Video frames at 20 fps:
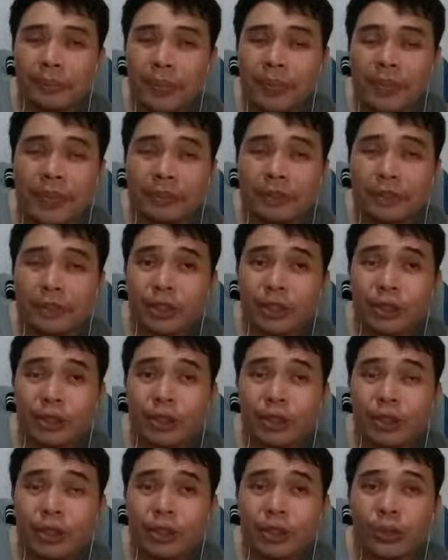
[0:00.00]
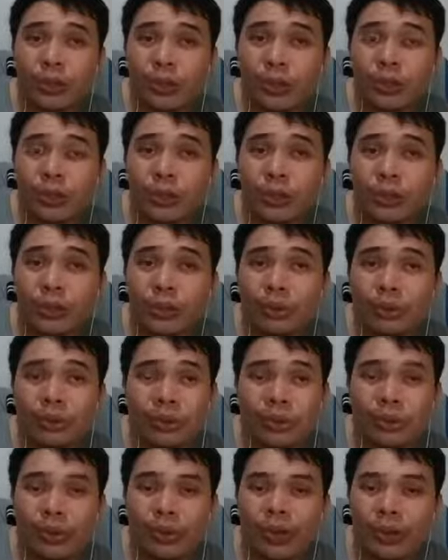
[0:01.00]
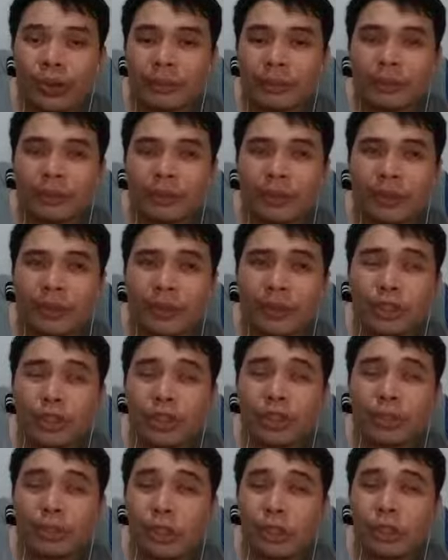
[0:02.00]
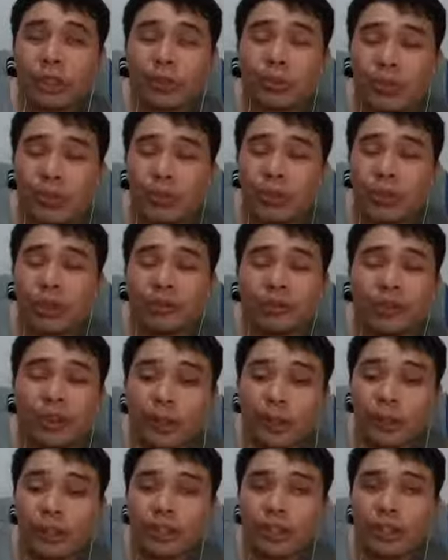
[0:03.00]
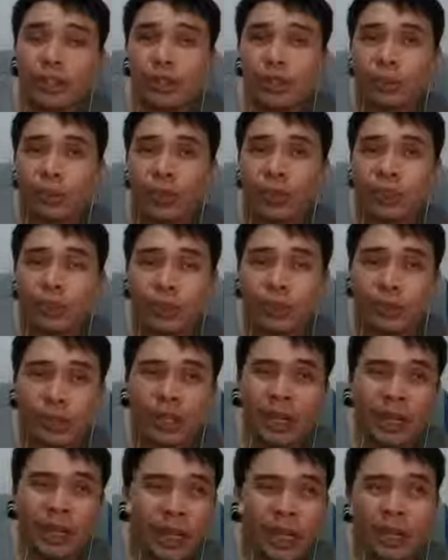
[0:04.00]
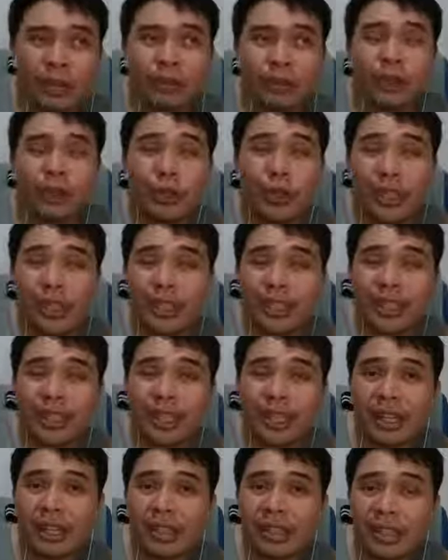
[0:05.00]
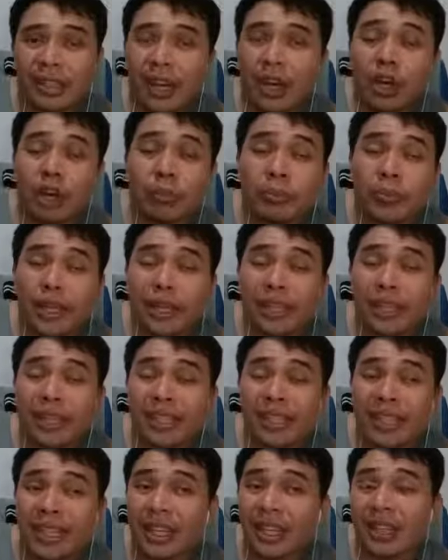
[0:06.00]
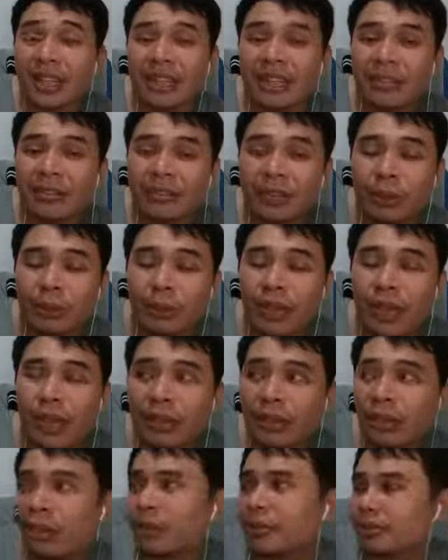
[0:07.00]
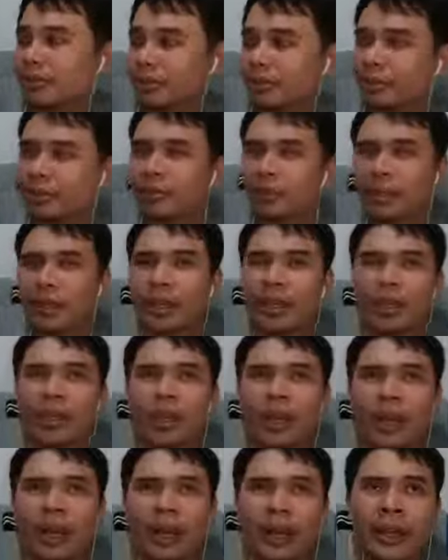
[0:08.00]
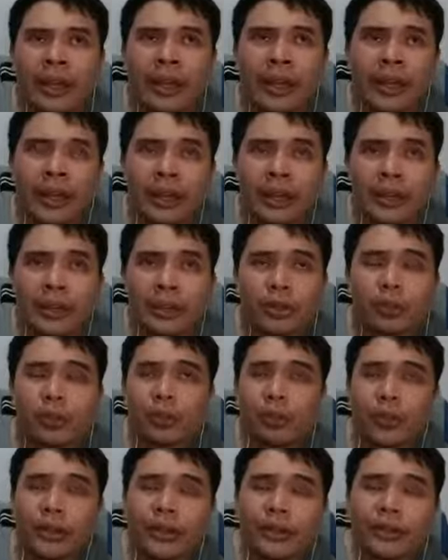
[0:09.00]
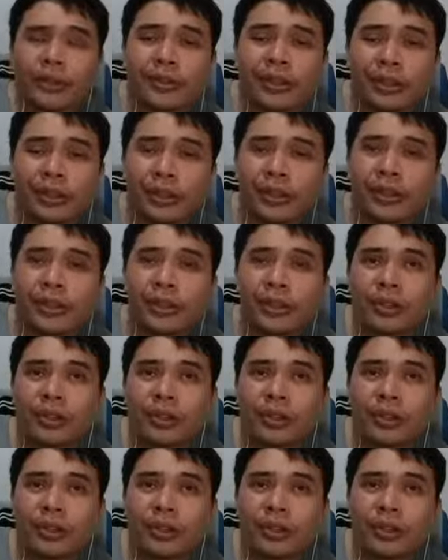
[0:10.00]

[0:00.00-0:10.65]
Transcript: give solutions to customers with difficult situations? If you're in sales, how many sales have you made? And whether